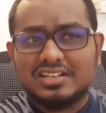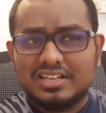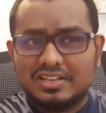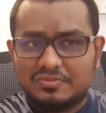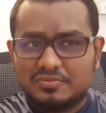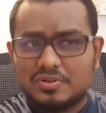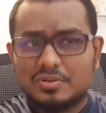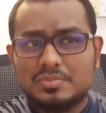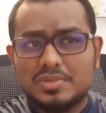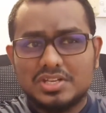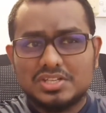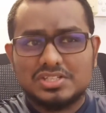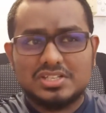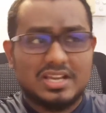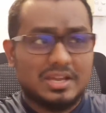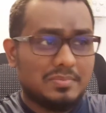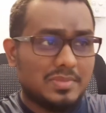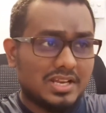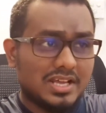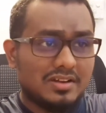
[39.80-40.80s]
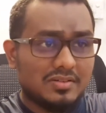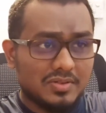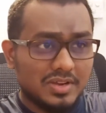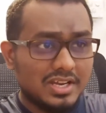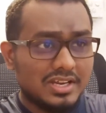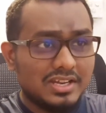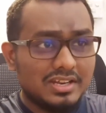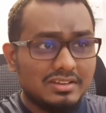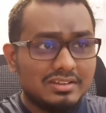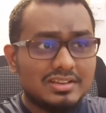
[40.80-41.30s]
information, I
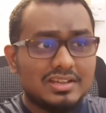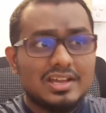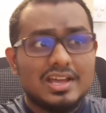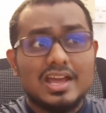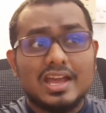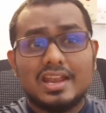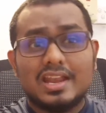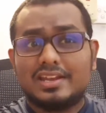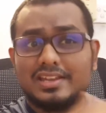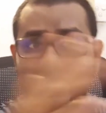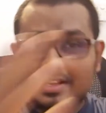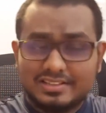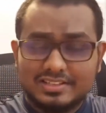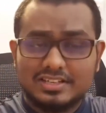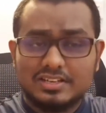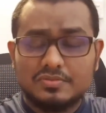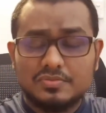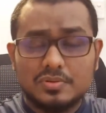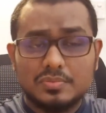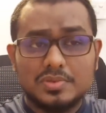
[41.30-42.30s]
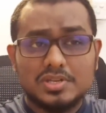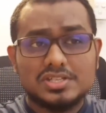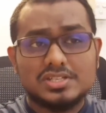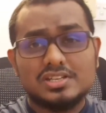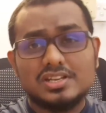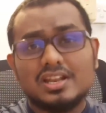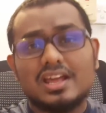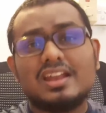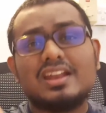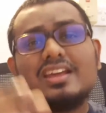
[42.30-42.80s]
read it and I take that
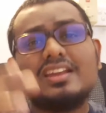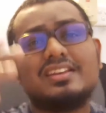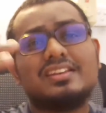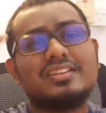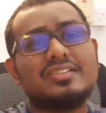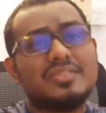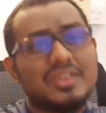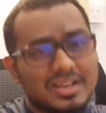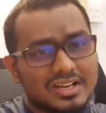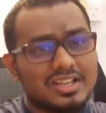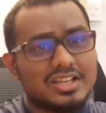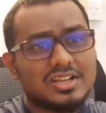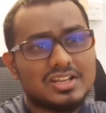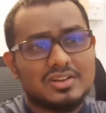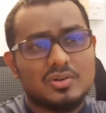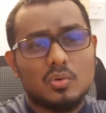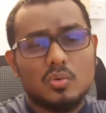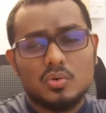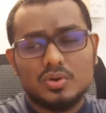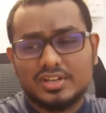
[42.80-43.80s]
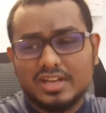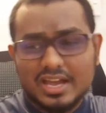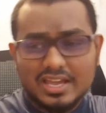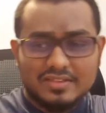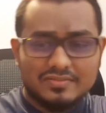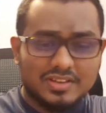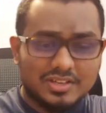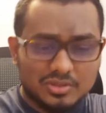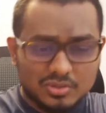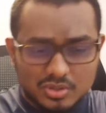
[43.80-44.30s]
information and I directly go
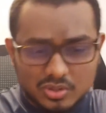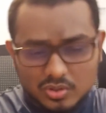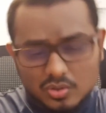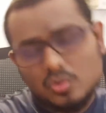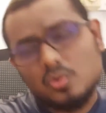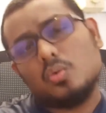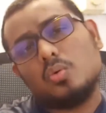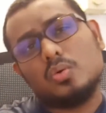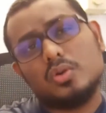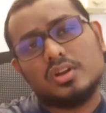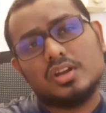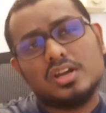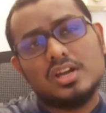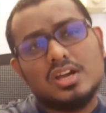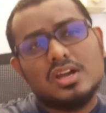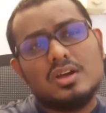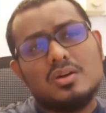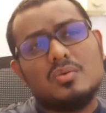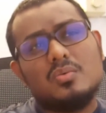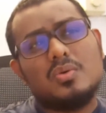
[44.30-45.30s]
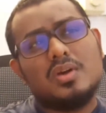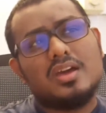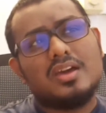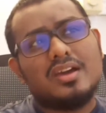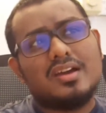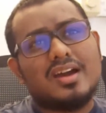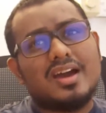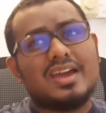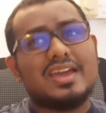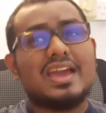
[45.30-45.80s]
dive into the code,
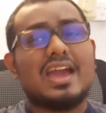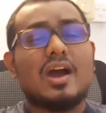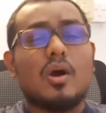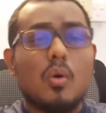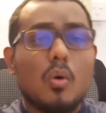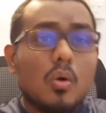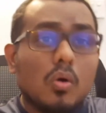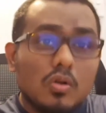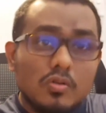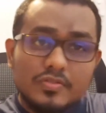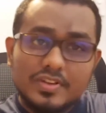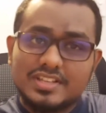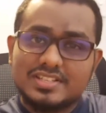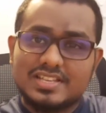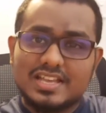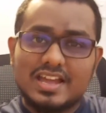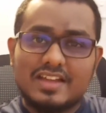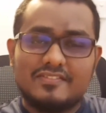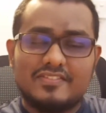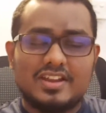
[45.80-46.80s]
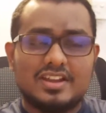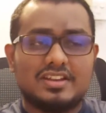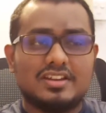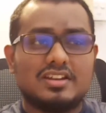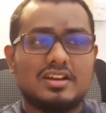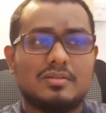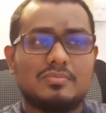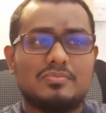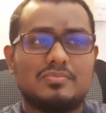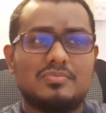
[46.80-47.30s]
where I always have
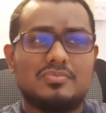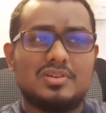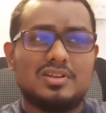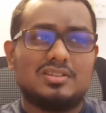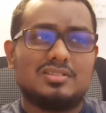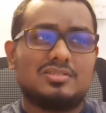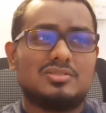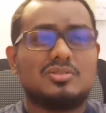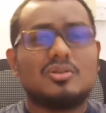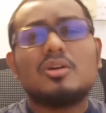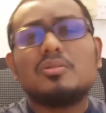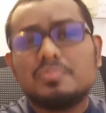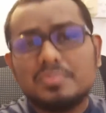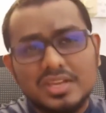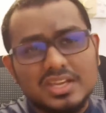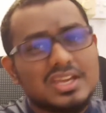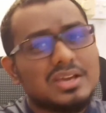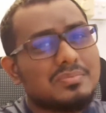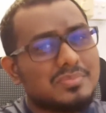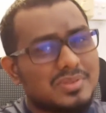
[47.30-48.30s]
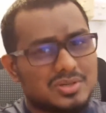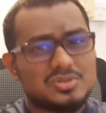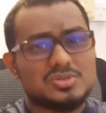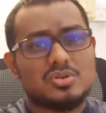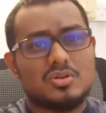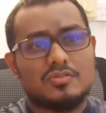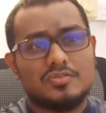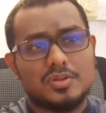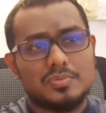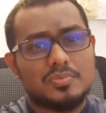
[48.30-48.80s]
ended up with not being able to
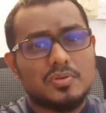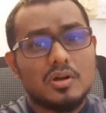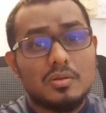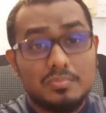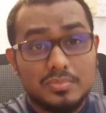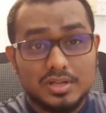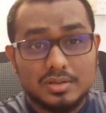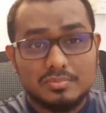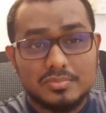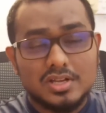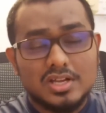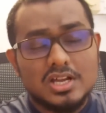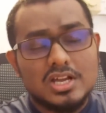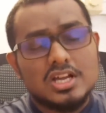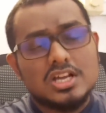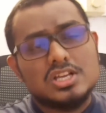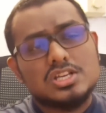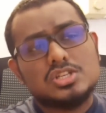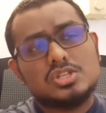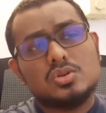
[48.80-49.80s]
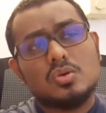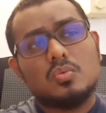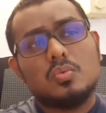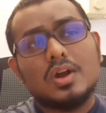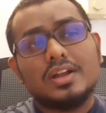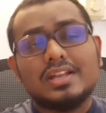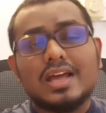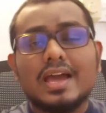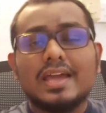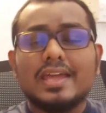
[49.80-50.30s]
solve the problem. So
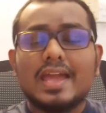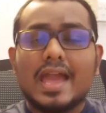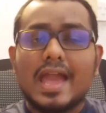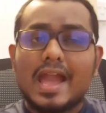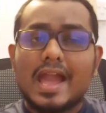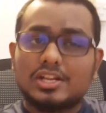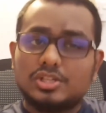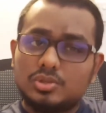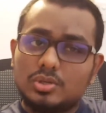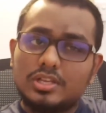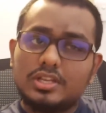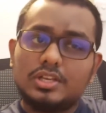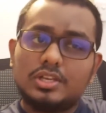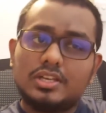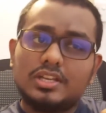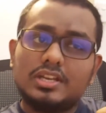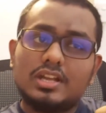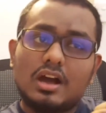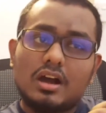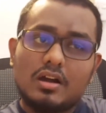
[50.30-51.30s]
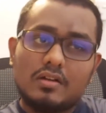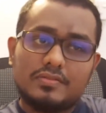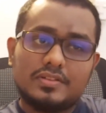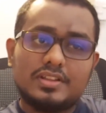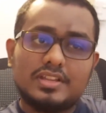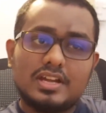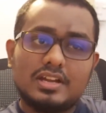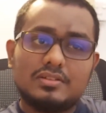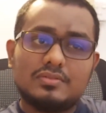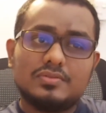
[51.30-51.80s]
what I actually did
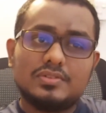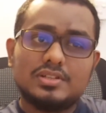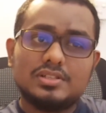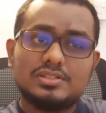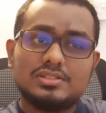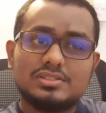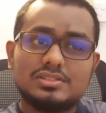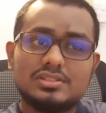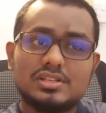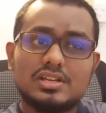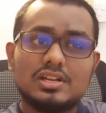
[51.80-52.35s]
after that was